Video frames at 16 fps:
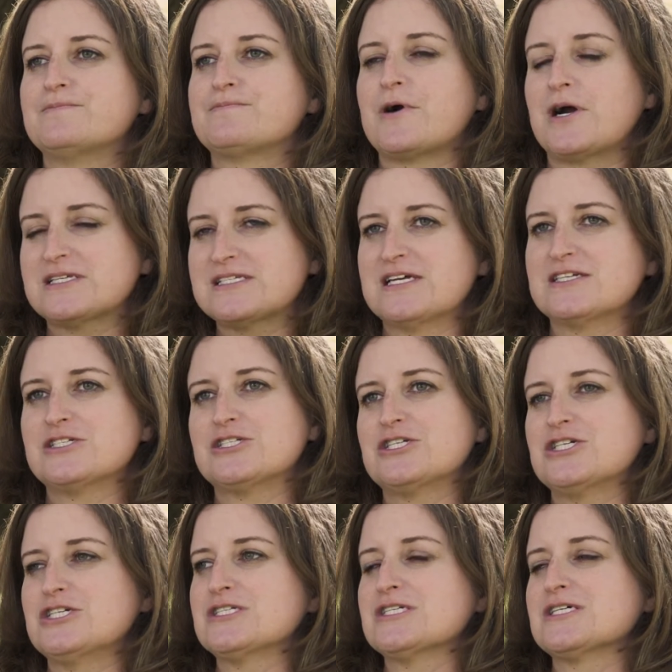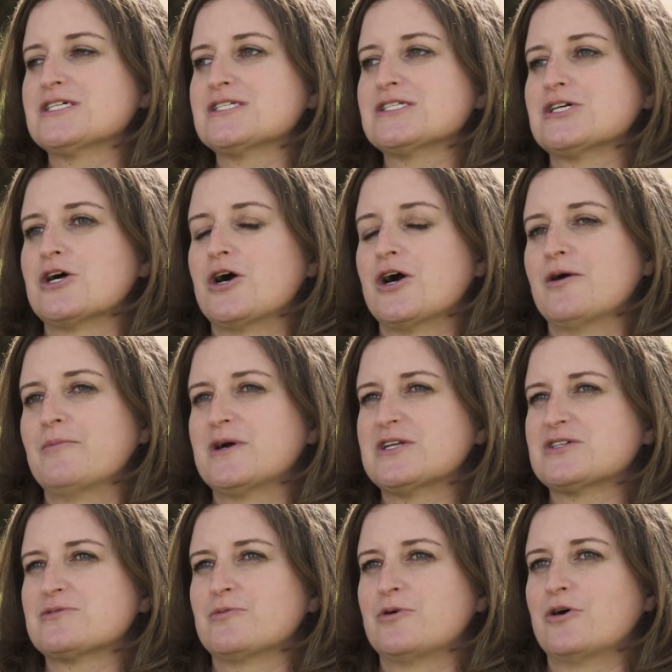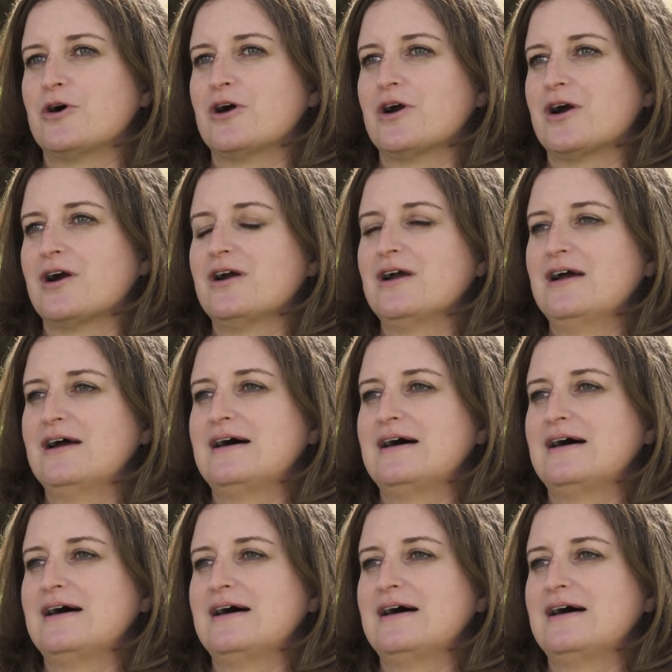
Processed cheeses are much more,